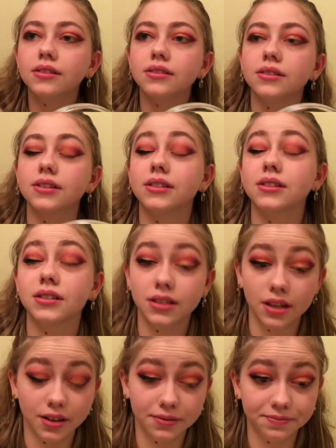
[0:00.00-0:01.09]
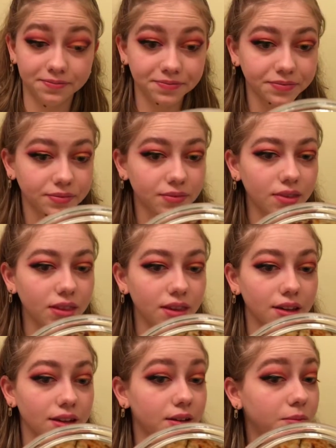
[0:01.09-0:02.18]
So this is
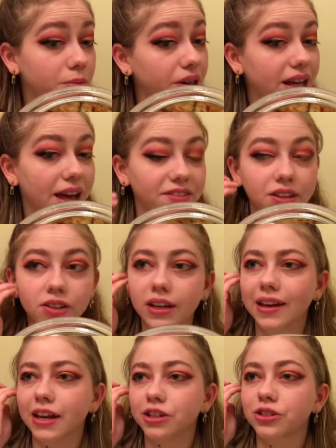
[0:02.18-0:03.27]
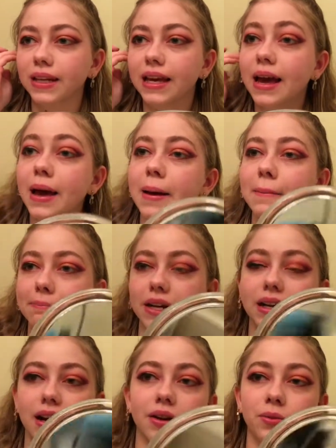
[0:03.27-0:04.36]
pretty heavy looking actually, but
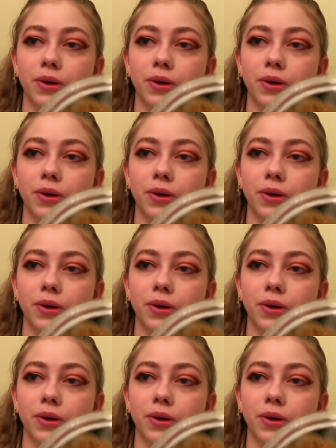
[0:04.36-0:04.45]
it kind of